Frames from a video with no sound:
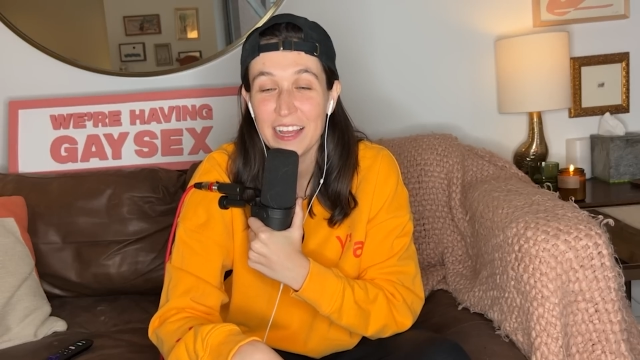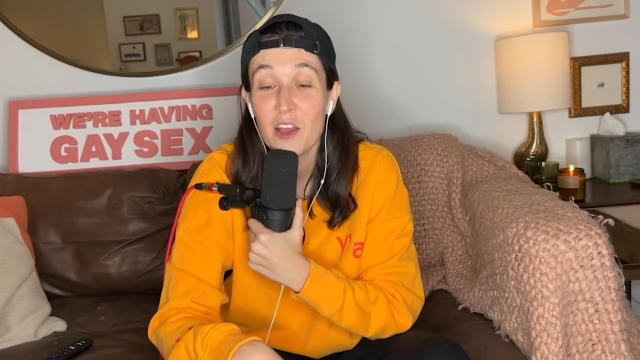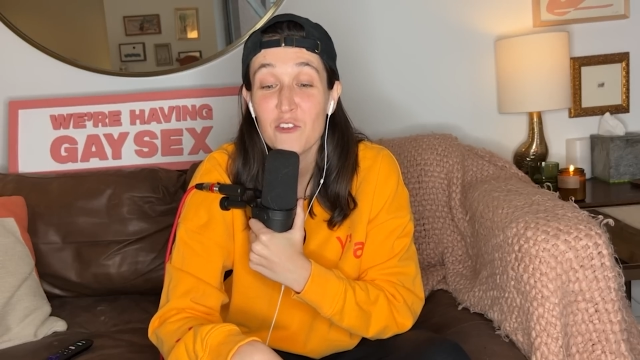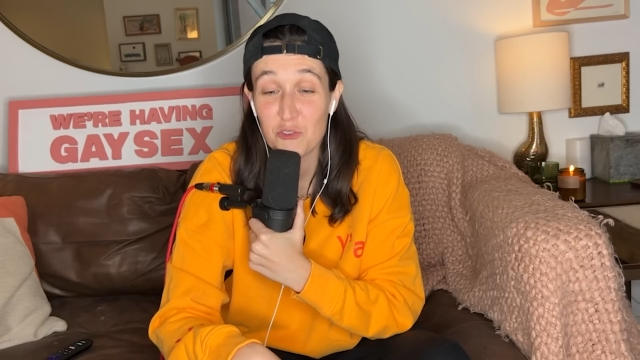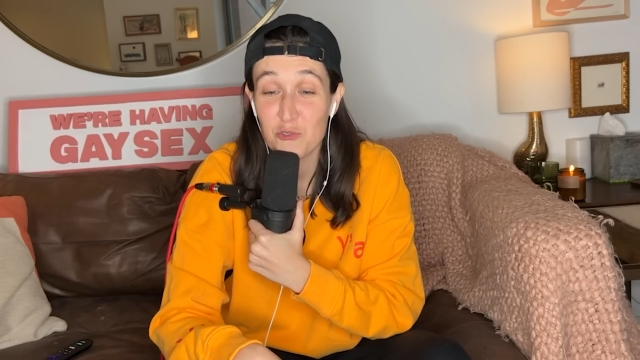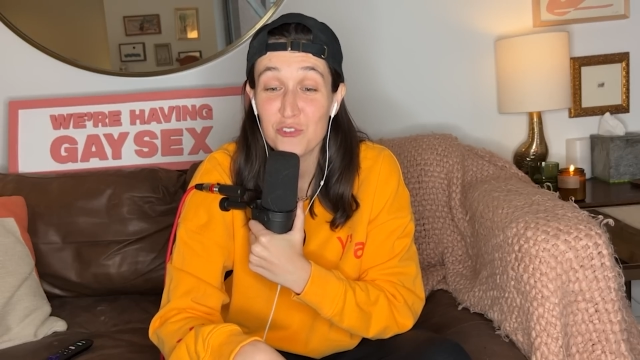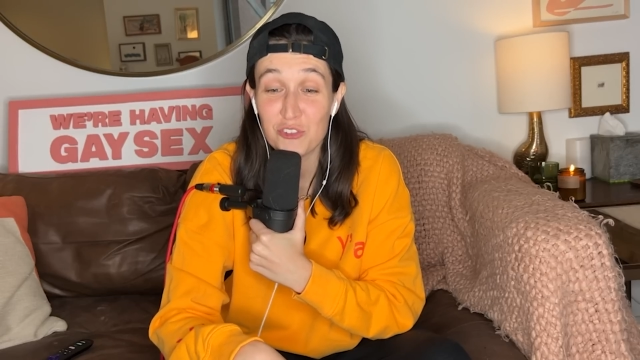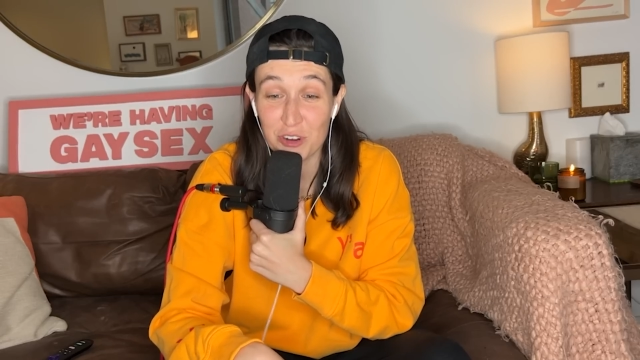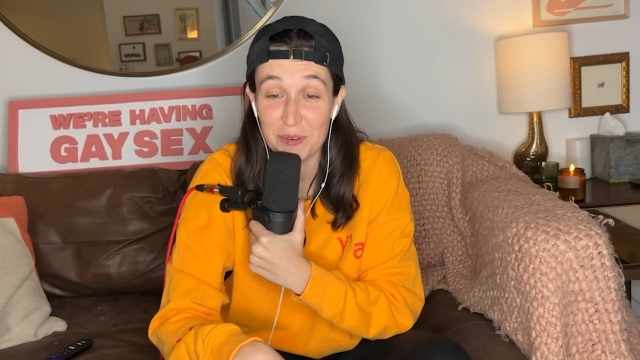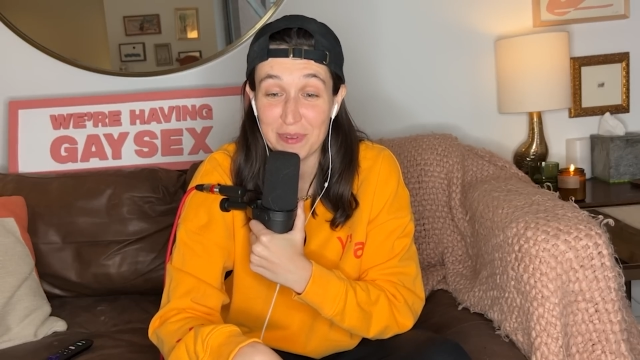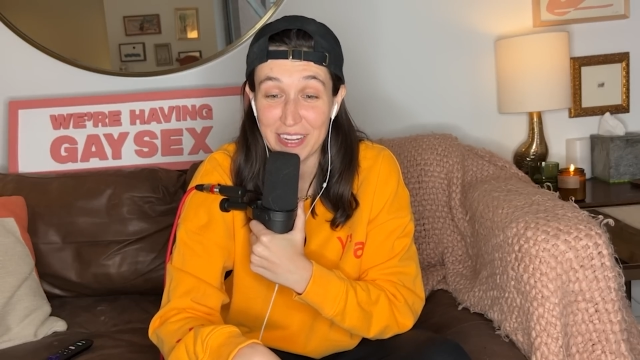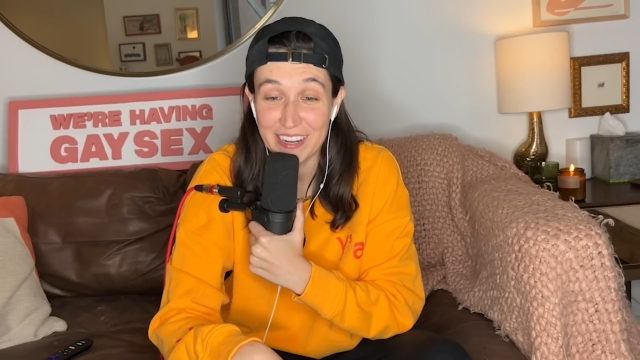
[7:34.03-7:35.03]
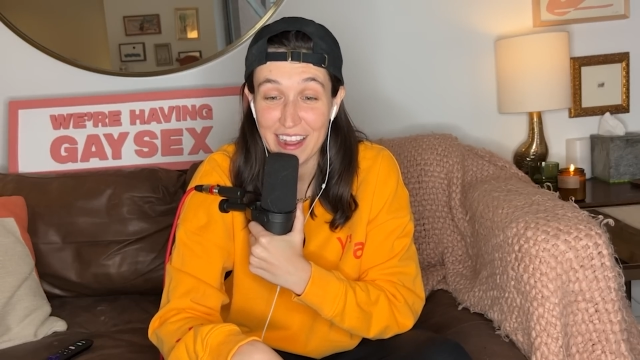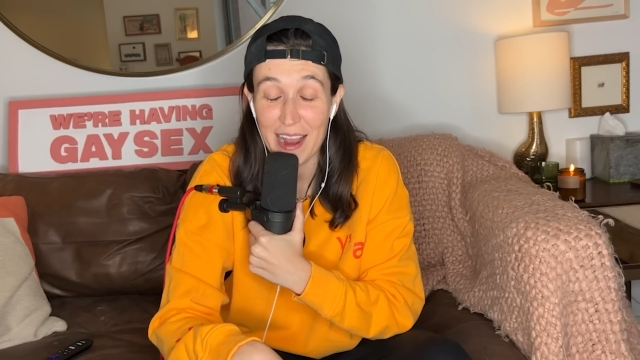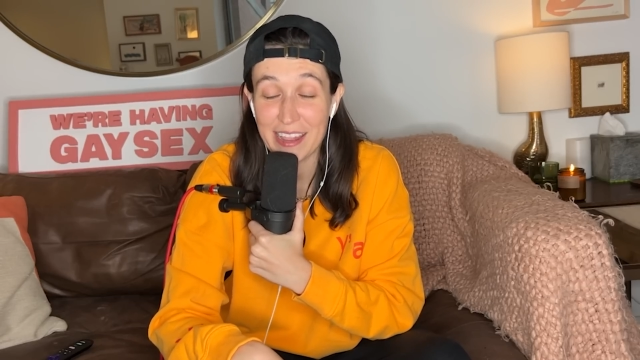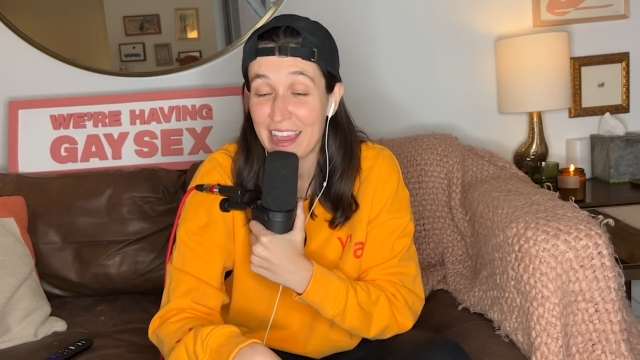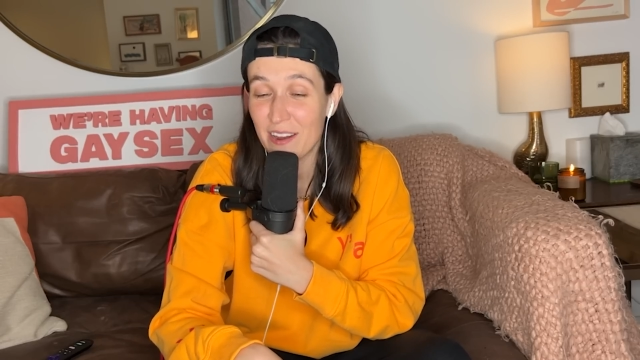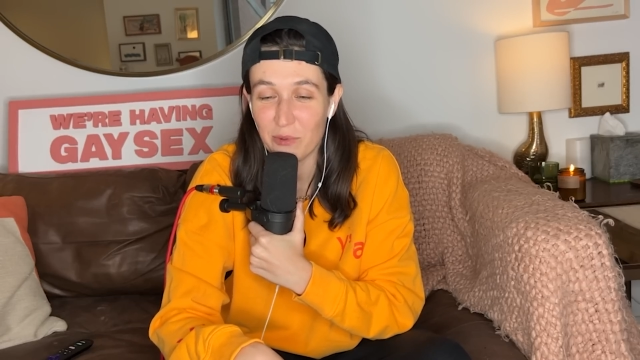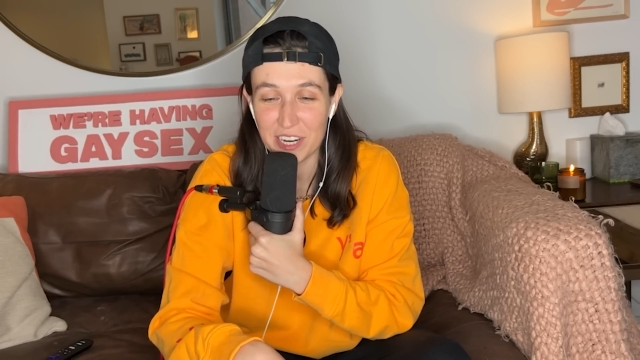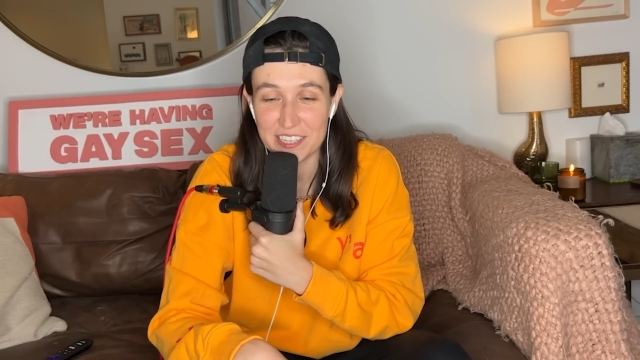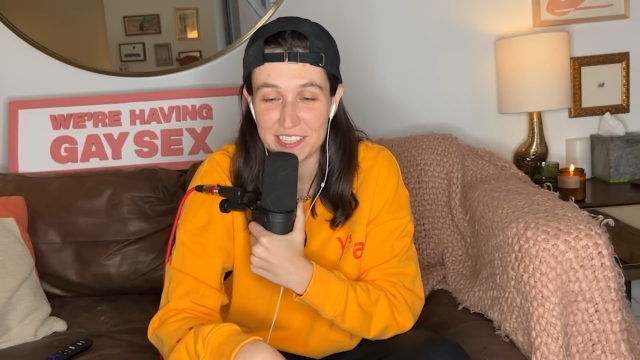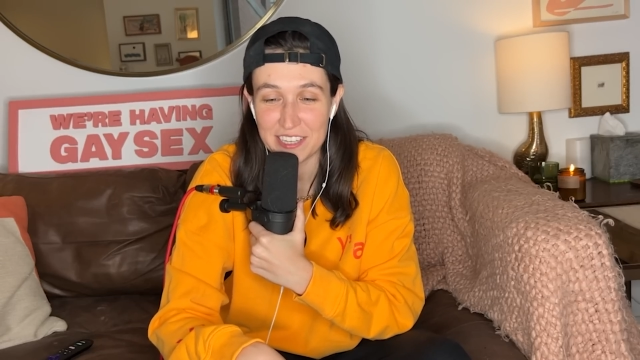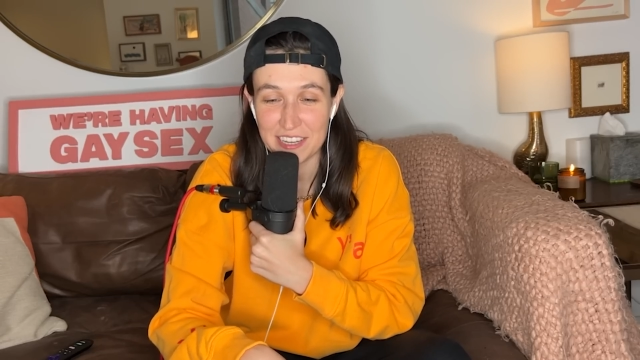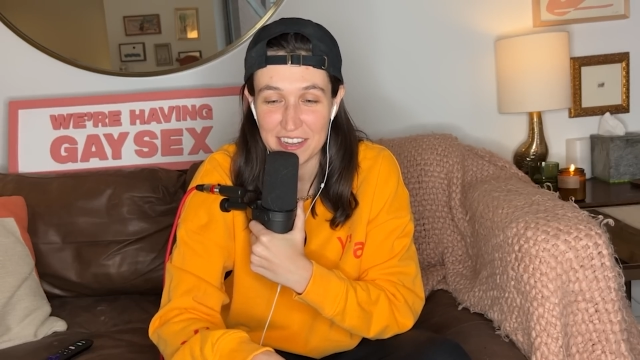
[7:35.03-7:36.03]
You should be. I can't wait to
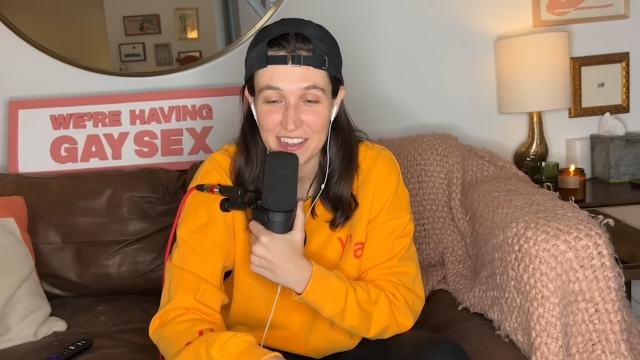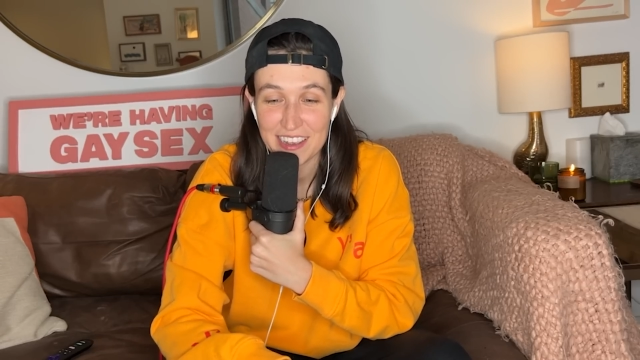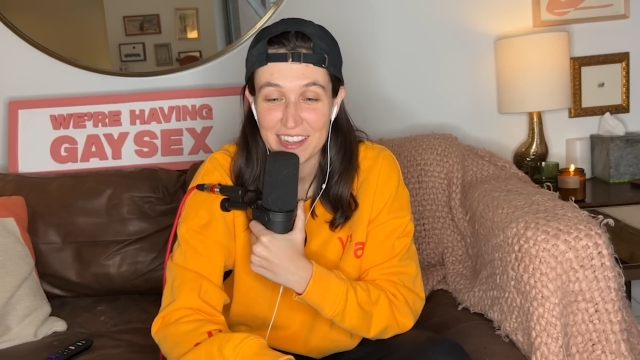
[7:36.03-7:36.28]
see